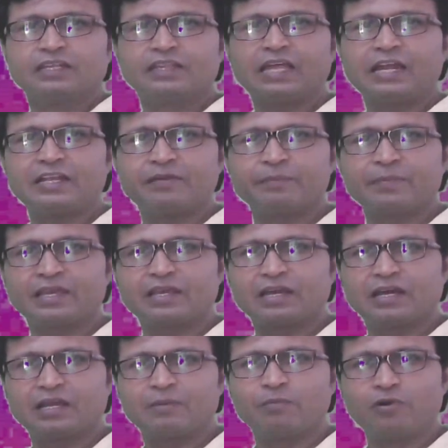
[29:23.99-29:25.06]
that make
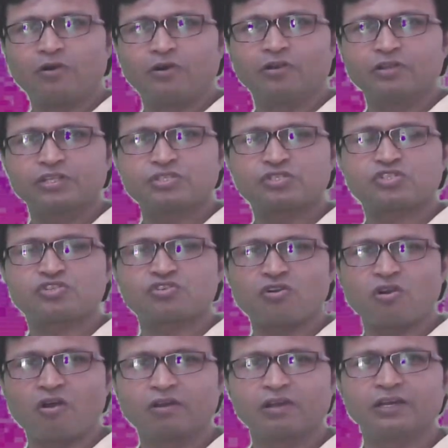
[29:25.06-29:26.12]
our bond
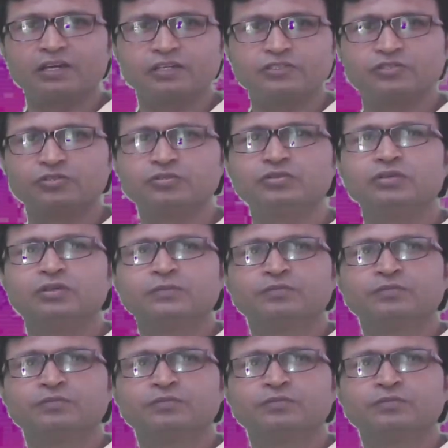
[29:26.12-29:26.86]
stronger to